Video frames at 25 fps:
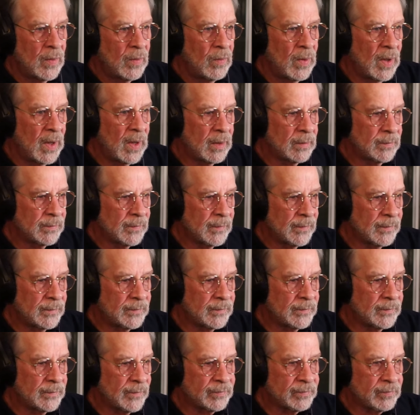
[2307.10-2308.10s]
Well,
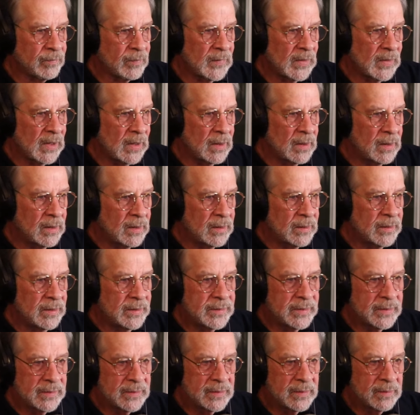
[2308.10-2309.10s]

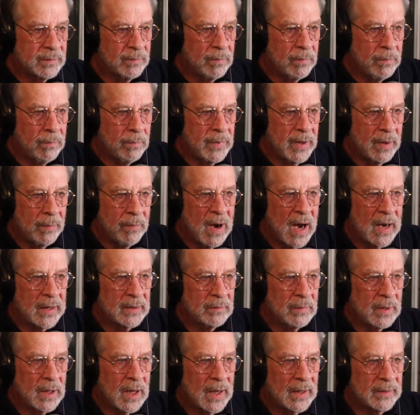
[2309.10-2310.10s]
this is the
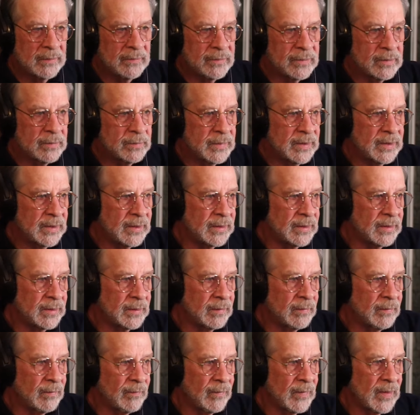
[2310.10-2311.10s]
bottom line for me
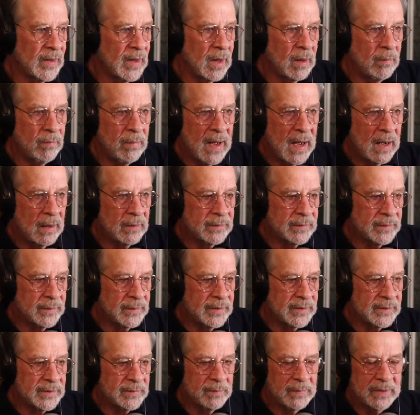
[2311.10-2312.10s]
about
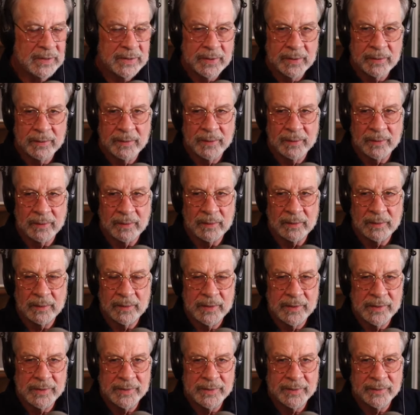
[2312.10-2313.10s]
this material,
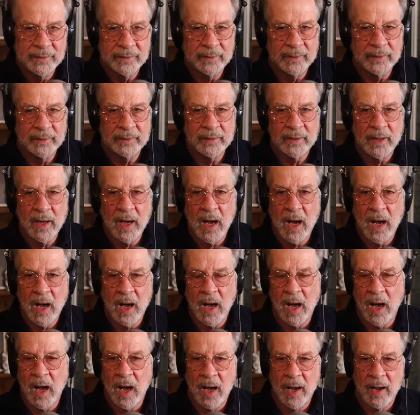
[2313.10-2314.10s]
is that,
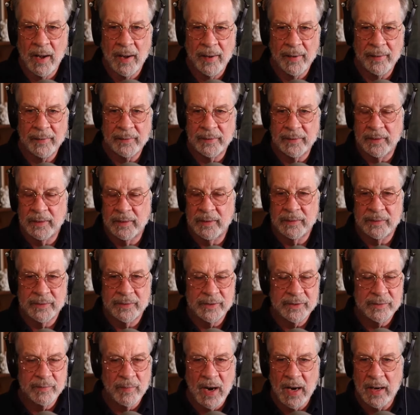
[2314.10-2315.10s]

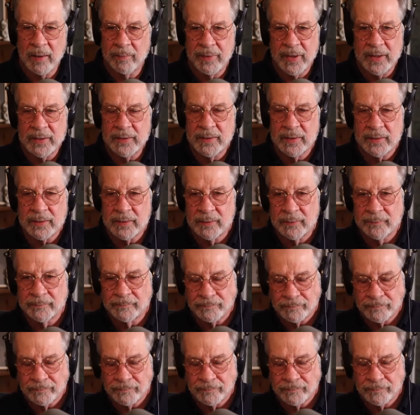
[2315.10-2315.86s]
just my opinion,